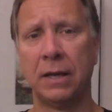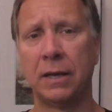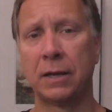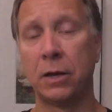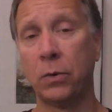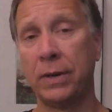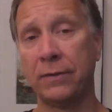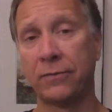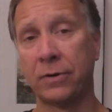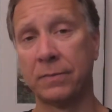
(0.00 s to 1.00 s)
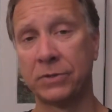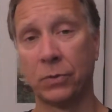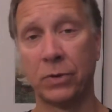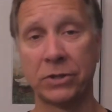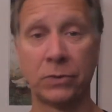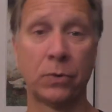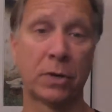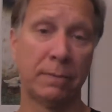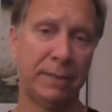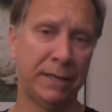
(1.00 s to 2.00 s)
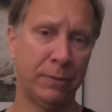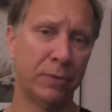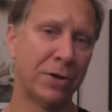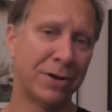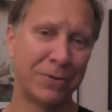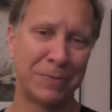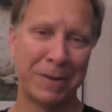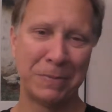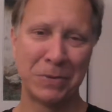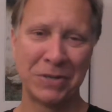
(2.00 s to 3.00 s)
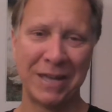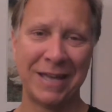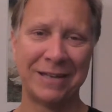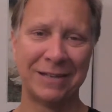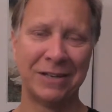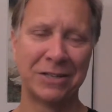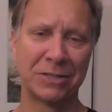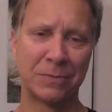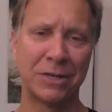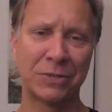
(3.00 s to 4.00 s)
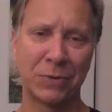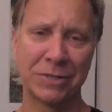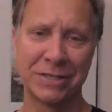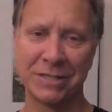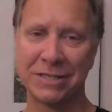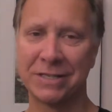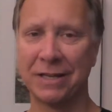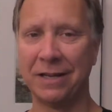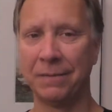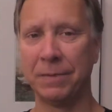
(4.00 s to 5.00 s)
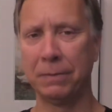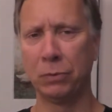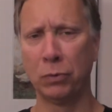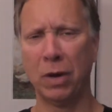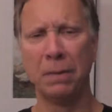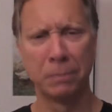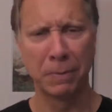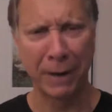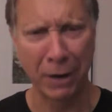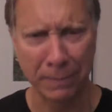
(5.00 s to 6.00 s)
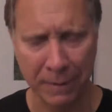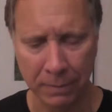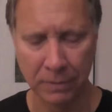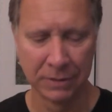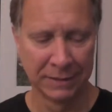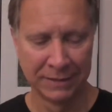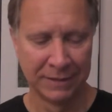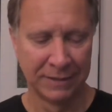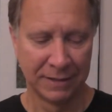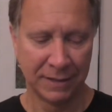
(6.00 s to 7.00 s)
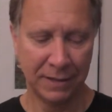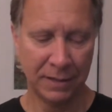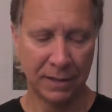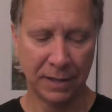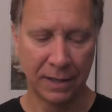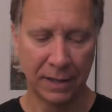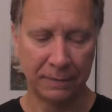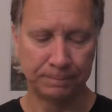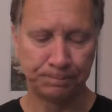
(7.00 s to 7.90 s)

going from store to store, competing with other people to get some resources, unprepared people, and